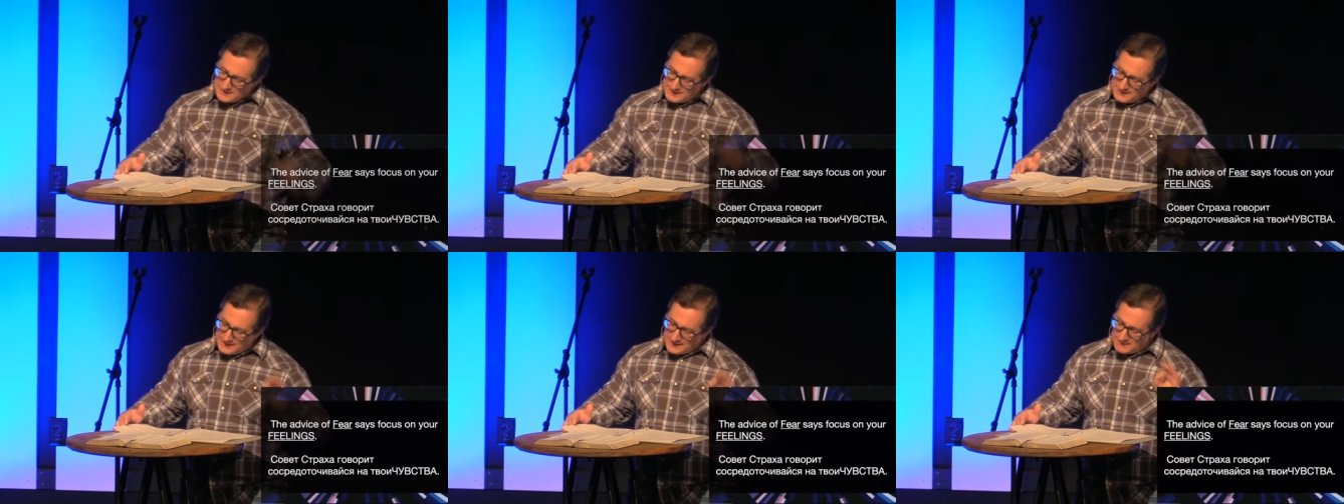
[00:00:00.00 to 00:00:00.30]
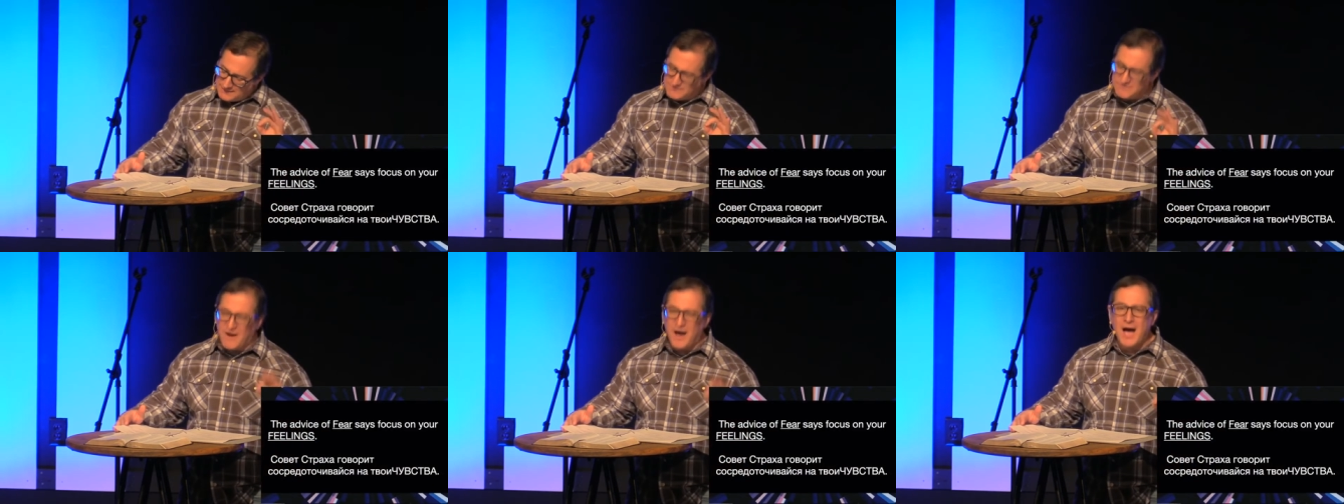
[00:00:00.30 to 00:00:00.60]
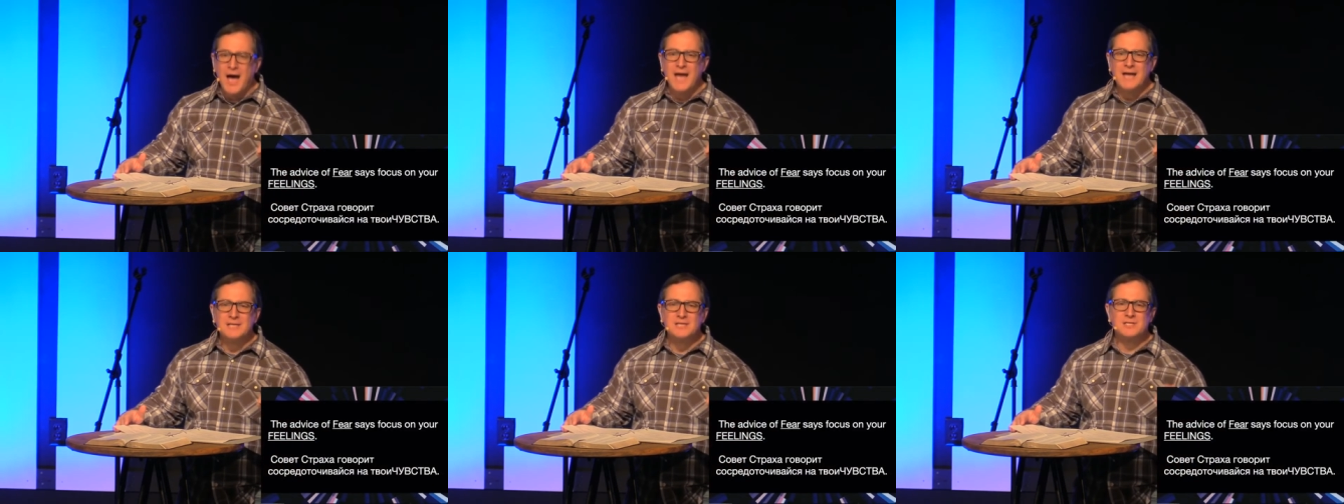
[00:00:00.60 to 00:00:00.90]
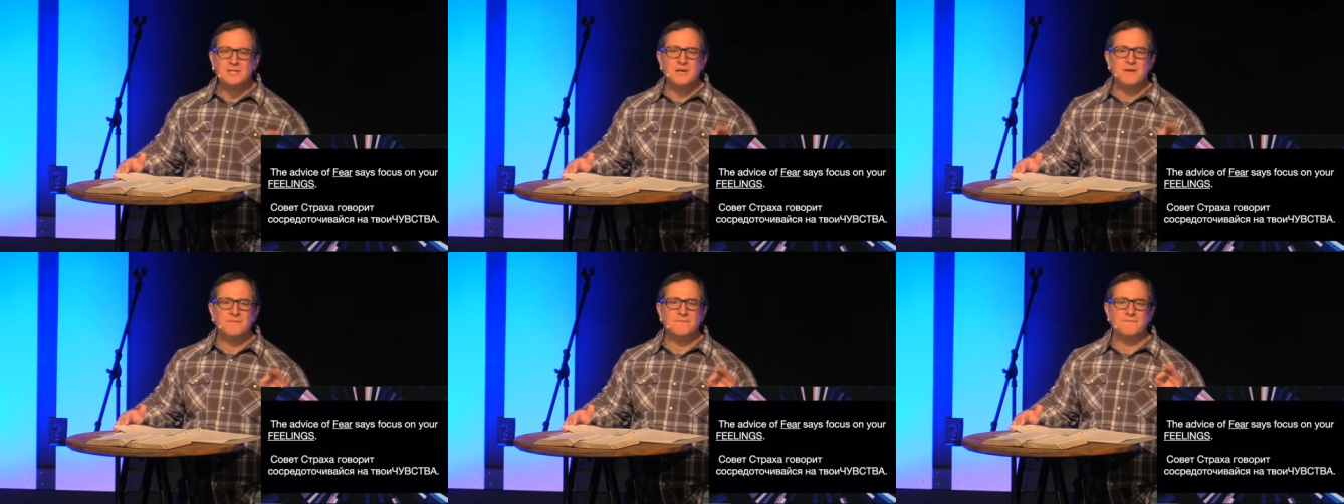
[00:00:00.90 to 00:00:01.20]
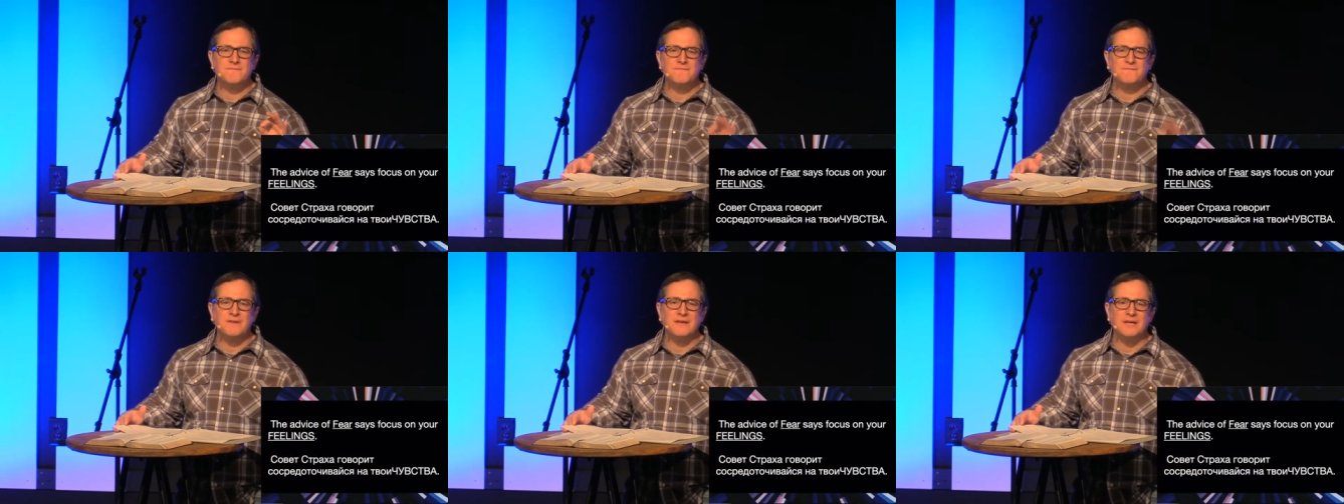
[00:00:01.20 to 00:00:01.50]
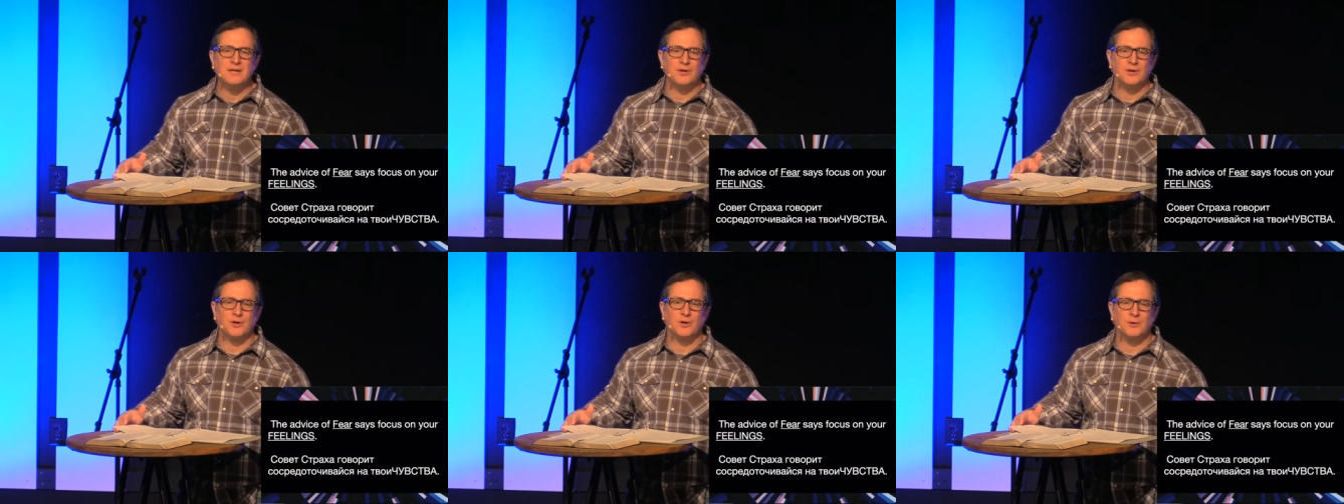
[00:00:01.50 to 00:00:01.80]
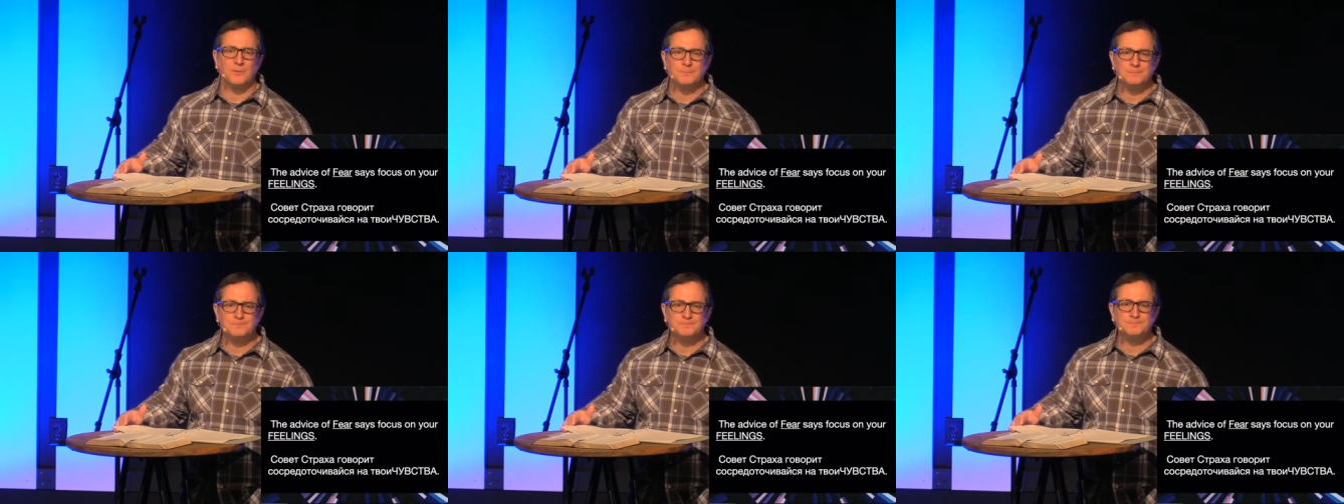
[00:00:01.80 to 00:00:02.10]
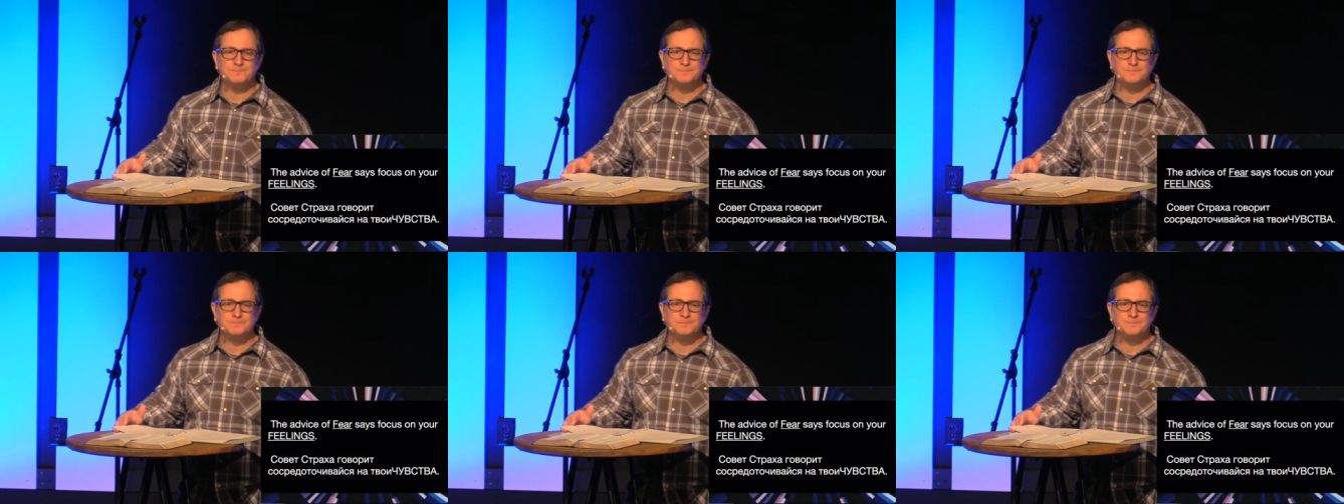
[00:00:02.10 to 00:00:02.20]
The advice of fear